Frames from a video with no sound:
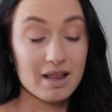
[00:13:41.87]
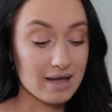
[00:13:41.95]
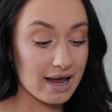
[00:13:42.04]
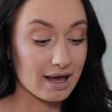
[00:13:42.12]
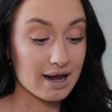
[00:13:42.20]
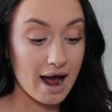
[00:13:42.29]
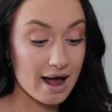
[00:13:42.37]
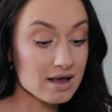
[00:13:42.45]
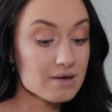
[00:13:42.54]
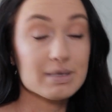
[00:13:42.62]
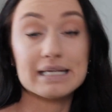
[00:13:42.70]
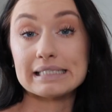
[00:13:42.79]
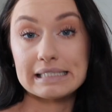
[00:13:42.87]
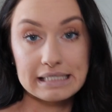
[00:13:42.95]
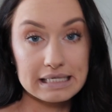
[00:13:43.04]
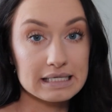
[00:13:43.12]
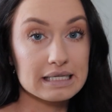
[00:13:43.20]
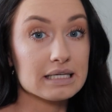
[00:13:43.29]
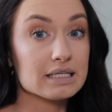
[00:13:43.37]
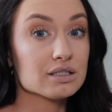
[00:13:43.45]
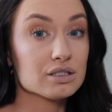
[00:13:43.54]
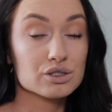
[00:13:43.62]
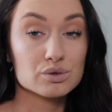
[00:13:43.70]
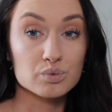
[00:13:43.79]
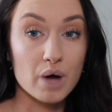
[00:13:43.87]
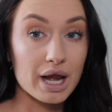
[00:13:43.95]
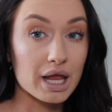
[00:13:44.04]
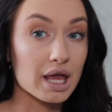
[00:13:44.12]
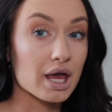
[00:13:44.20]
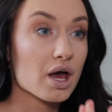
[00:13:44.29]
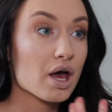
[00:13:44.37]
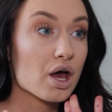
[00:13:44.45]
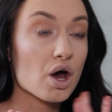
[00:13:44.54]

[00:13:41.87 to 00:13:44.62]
Like, and I am a stinky, sweaty,